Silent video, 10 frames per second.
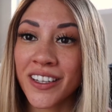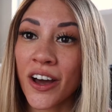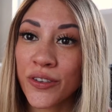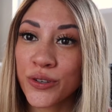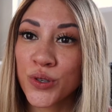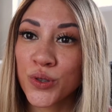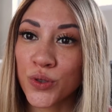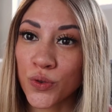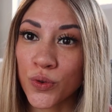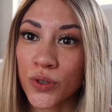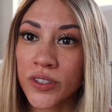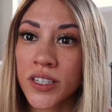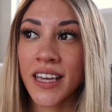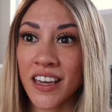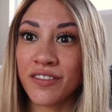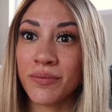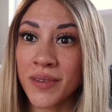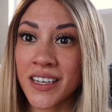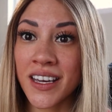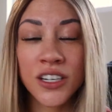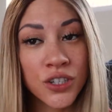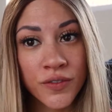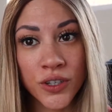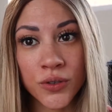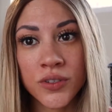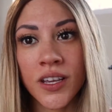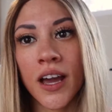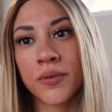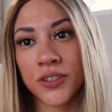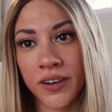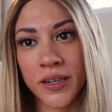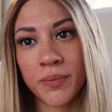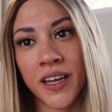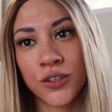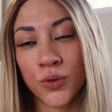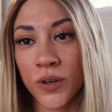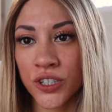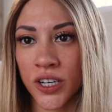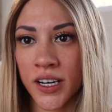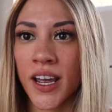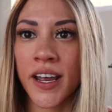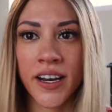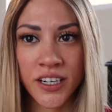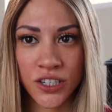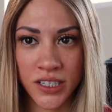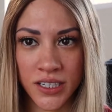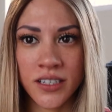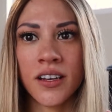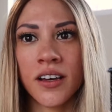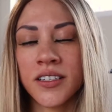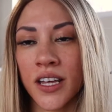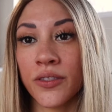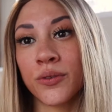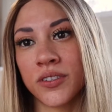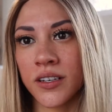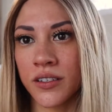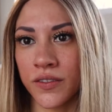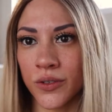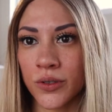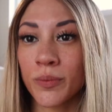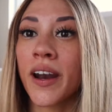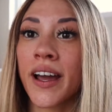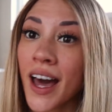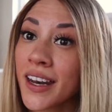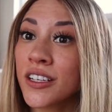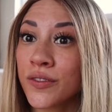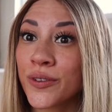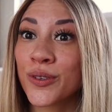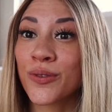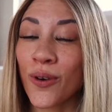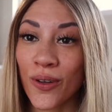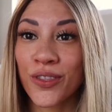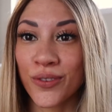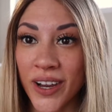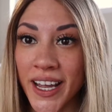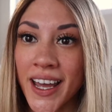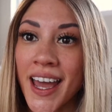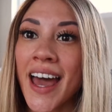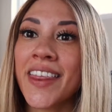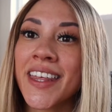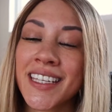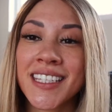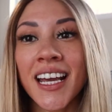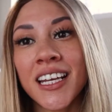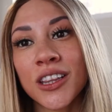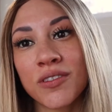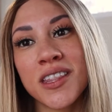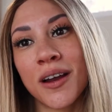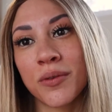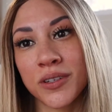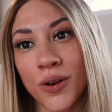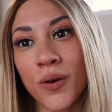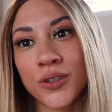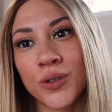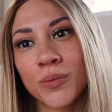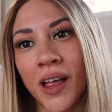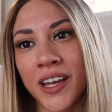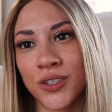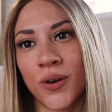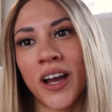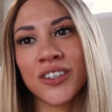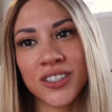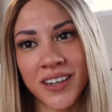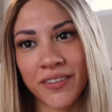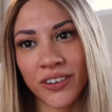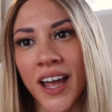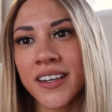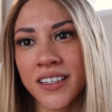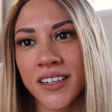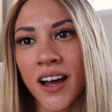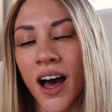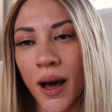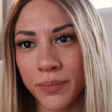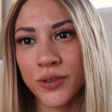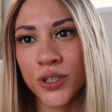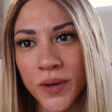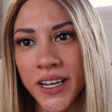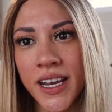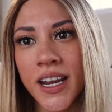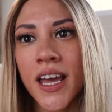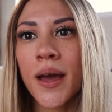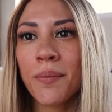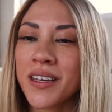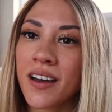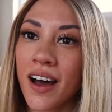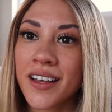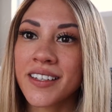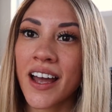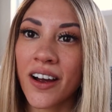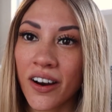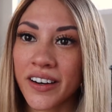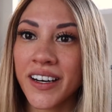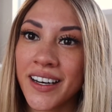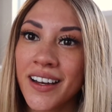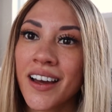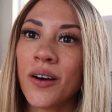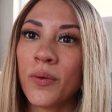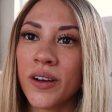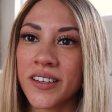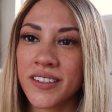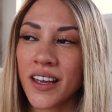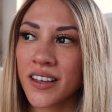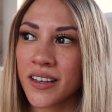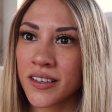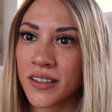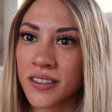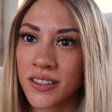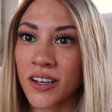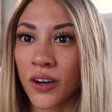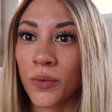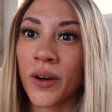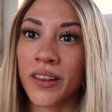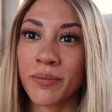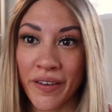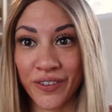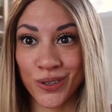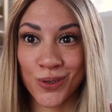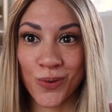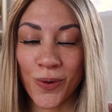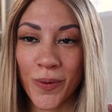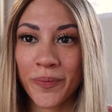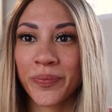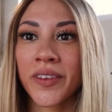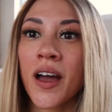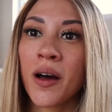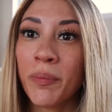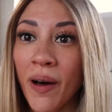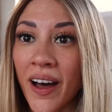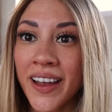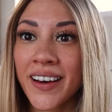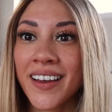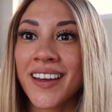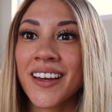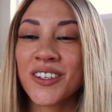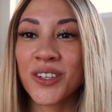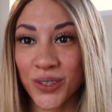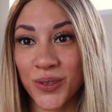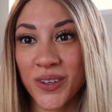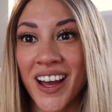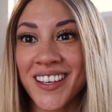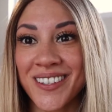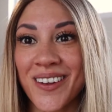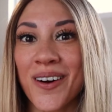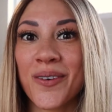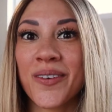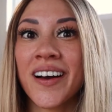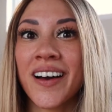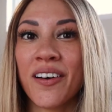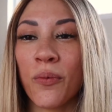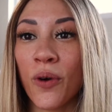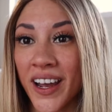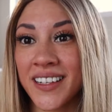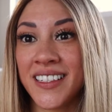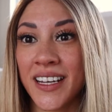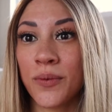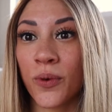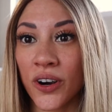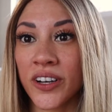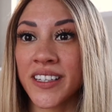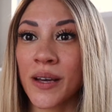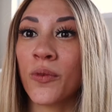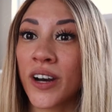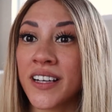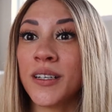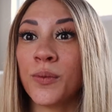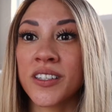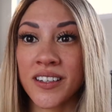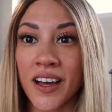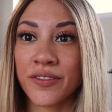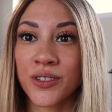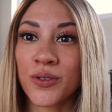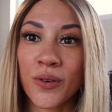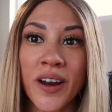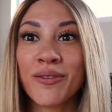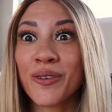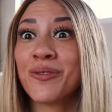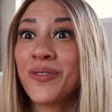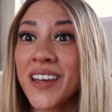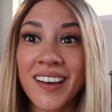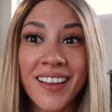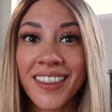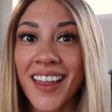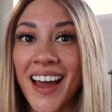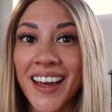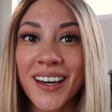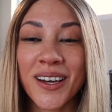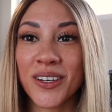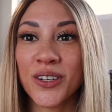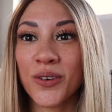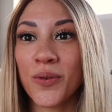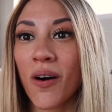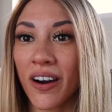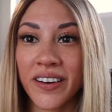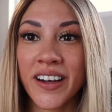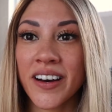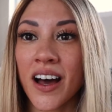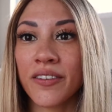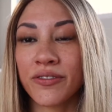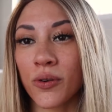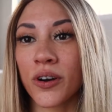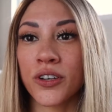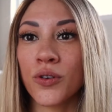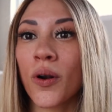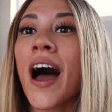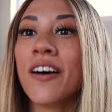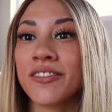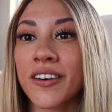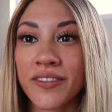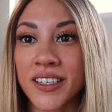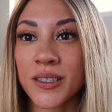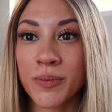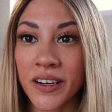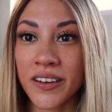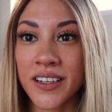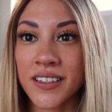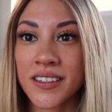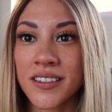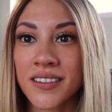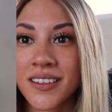the other 2 schools gave me interviews, I was already paying tuition and I didn't attend those interviews. But I got interviews for all 3. And then the second 3 that I was going to apply to, I just never ended up doing it because I already was stuck with my first school. But just so you guys know, what I did worked and what I did was enough. So don't ever feel like you aren't enough or you don't have enough experience.